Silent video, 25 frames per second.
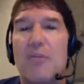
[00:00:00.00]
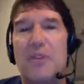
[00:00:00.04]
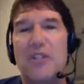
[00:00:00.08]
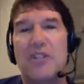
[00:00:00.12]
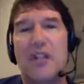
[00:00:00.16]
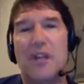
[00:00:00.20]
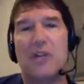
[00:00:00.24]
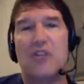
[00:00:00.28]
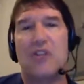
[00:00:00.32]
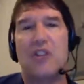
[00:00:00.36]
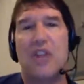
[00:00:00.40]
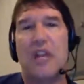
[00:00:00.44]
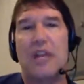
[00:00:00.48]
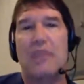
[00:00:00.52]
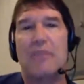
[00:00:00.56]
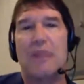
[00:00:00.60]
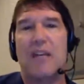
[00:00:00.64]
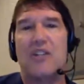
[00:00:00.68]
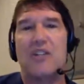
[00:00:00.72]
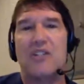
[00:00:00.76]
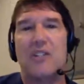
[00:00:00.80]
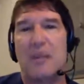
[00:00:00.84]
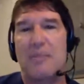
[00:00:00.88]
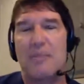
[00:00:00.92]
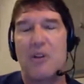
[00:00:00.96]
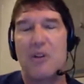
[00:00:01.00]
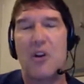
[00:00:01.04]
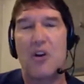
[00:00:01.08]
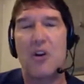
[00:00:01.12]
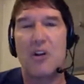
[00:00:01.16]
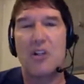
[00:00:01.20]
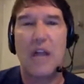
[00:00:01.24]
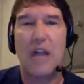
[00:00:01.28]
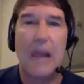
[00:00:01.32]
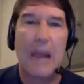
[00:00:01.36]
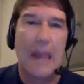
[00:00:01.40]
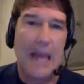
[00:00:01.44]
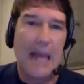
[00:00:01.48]
The verbiage I'll say in my
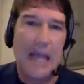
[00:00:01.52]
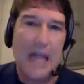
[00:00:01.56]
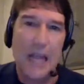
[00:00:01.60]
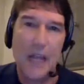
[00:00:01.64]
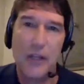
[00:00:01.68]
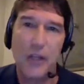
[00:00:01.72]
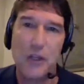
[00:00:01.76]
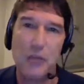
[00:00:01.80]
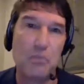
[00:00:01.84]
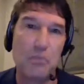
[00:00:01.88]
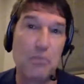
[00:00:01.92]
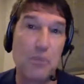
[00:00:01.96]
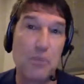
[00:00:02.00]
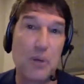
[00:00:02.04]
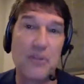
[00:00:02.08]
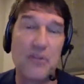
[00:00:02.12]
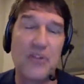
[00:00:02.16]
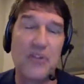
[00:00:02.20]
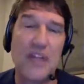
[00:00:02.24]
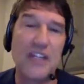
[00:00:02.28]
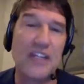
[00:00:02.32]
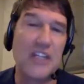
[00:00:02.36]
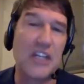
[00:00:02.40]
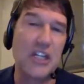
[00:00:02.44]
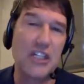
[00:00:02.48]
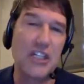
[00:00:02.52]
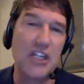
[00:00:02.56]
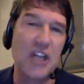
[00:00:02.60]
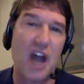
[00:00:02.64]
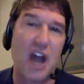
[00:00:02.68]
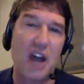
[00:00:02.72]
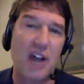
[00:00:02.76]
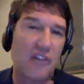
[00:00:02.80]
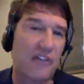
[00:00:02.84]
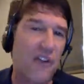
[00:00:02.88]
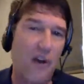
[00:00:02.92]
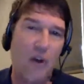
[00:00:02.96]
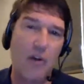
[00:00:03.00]
seminars is you put that
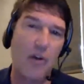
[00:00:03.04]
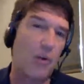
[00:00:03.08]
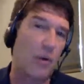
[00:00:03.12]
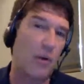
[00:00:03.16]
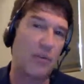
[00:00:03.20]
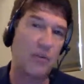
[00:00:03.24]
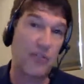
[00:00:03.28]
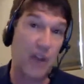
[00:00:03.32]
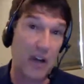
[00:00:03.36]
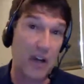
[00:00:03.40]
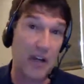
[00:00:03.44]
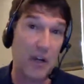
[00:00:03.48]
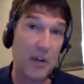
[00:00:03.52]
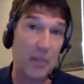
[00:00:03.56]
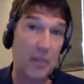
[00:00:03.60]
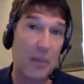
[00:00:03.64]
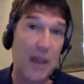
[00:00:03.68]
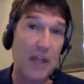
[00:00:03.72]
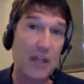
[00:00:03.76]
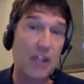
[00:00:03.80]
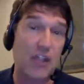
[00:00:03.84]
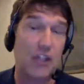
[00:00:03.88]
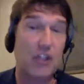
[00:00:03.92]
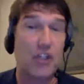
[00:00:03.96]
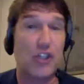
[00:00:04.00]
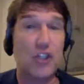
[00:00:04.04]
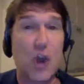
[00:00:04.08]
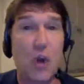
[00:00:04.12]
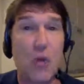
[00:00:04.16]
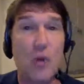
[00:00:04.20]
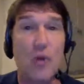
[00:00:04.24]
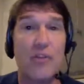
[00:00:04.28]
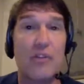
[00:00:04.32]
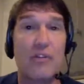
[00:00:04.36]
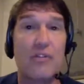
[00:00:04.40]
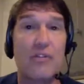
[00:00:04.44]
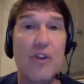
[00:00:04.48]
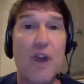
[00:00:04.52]
DigiDoc photo in front of your
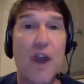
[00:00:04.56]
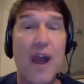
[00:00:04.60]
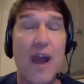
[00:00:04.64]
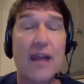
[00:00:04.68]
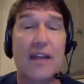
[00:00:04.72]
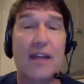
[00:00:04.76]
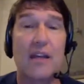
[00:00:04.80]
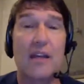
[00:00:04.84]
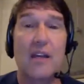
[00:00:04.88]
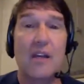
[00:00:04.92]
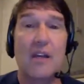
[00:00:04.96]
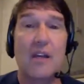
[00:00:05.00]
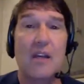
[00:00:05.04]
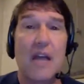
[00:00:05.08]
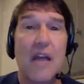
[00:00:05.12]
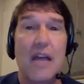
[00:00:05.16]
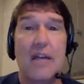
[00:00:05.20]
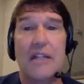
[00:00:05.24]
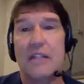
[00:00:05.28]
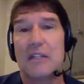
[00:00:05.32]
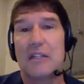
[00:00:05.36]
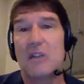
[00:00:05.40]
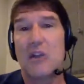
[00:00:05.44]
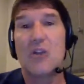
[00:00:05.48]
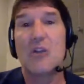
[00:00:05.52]
patient, showing the crack,